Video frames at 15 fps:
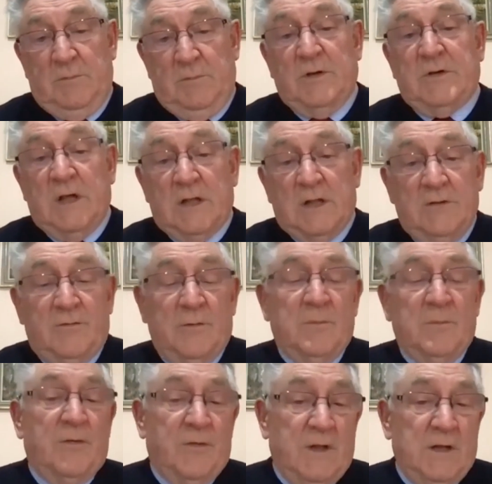particularly
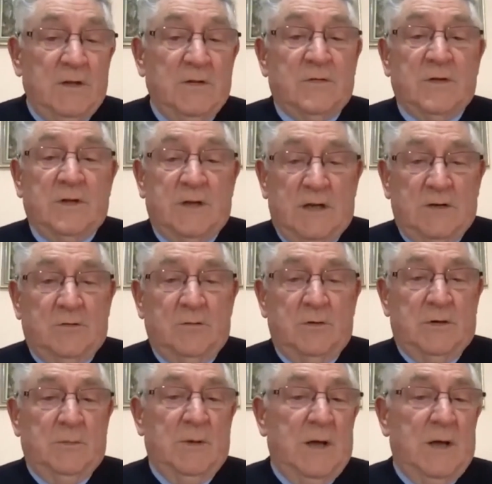from the things that enter
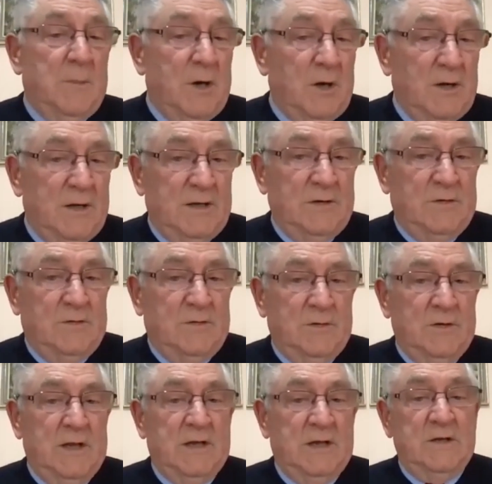into our mind
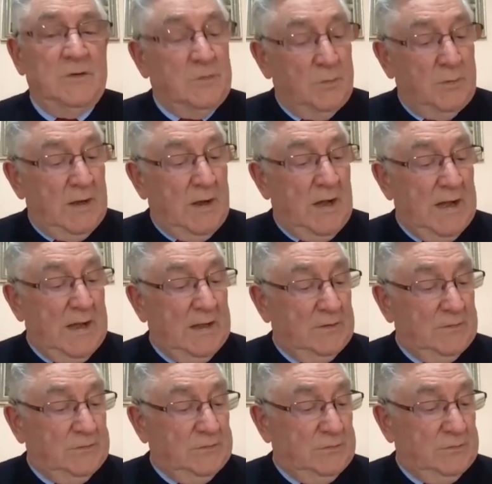and into our hearts.